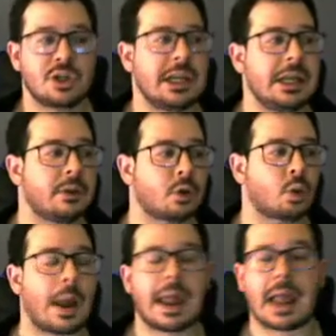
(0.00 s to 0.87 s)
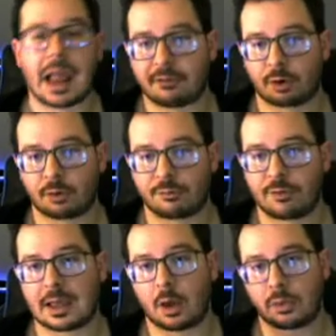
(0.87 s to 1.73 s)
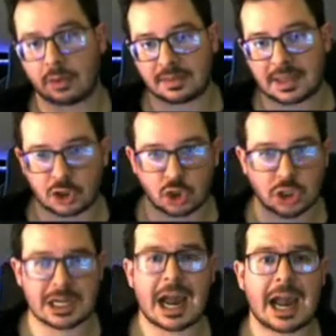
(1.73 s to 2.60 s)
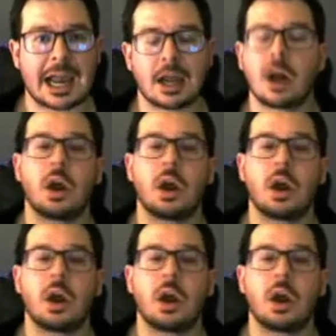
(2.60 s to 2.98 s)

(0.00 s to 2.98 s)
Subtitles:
Either way, after a fake out, that thing should die